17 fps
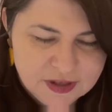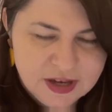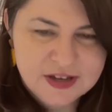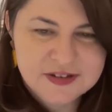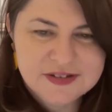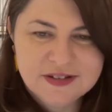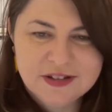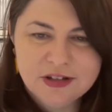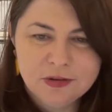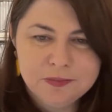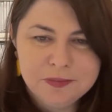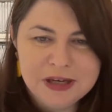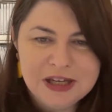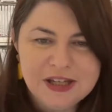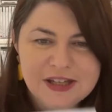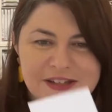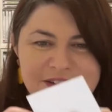As little
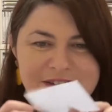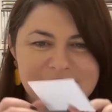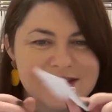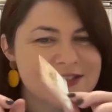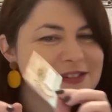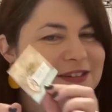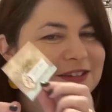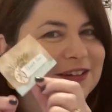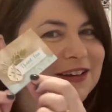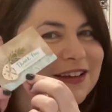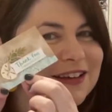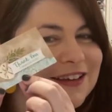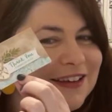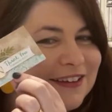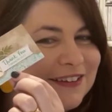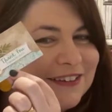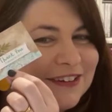minis.
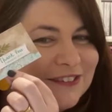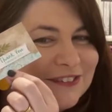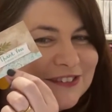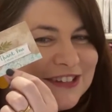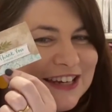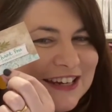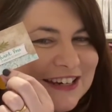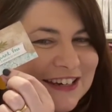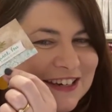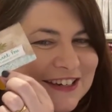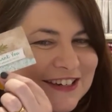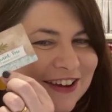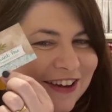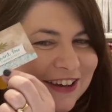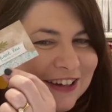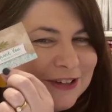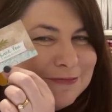Little teeny
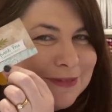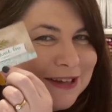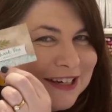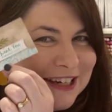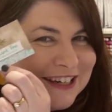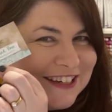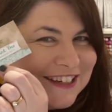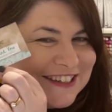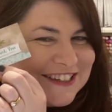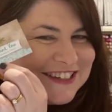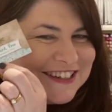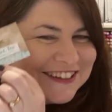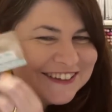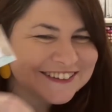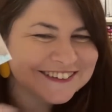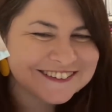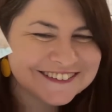tiny minis.
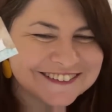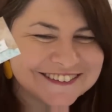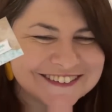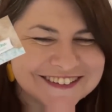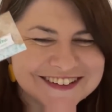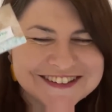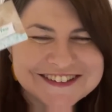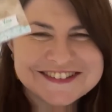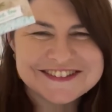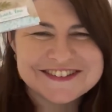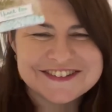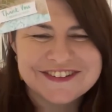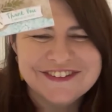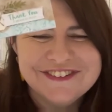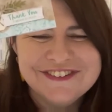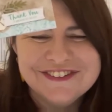They're so